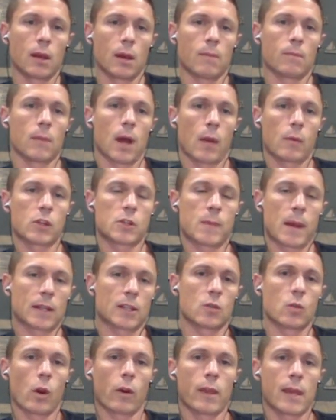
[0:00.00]
I
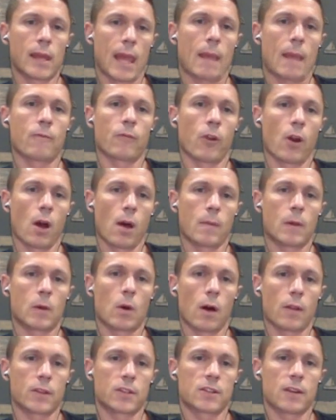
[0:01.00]
respected where he came from and
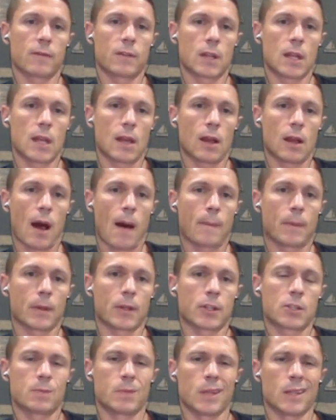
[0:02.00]
all the stuff that he
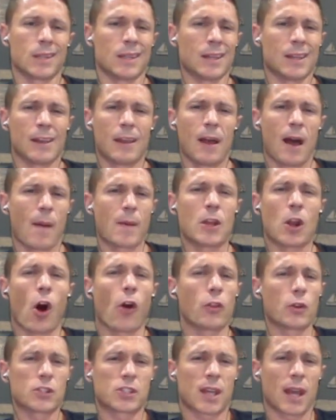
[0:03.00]
accomplished. But I mean,
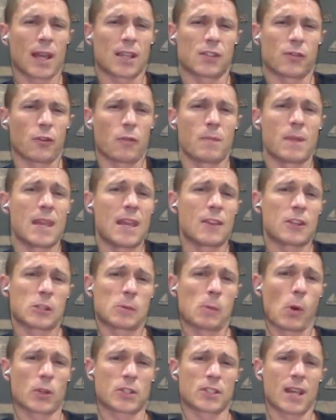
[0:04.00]
all those guys, for me, the
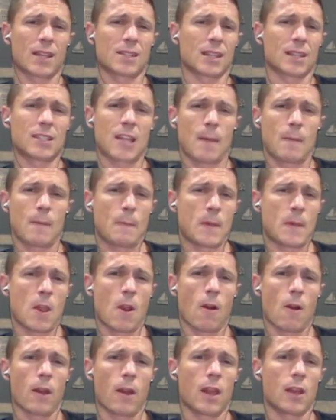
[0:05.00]
sports guys like Damian
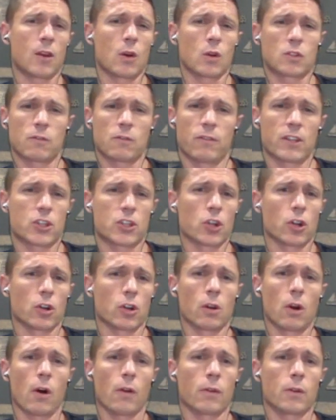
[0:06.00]
Pierre, Coach
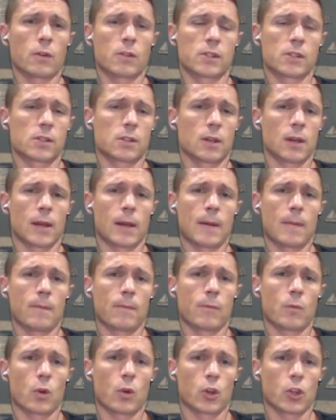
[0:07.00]
Fisher, all those
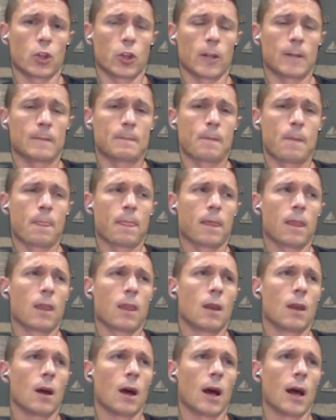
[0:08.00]
were good.
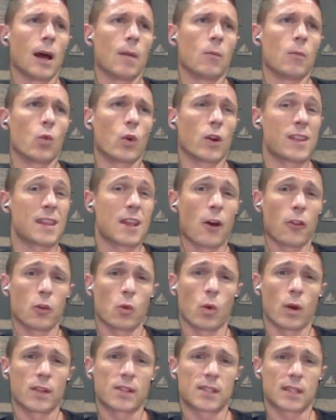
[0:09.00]
One of the
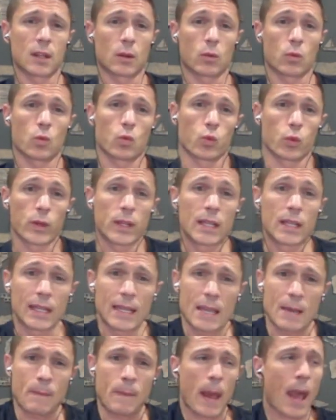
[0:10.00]
other ones that
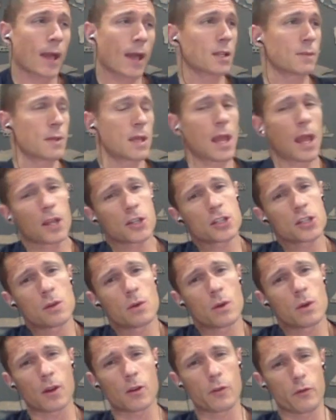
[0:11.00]
really impacted me, actually,
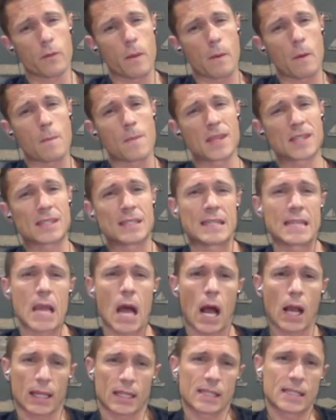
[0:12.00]
I don't know if you remember Miss
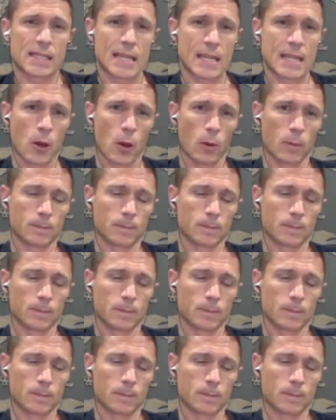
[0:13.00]
DiAgostino.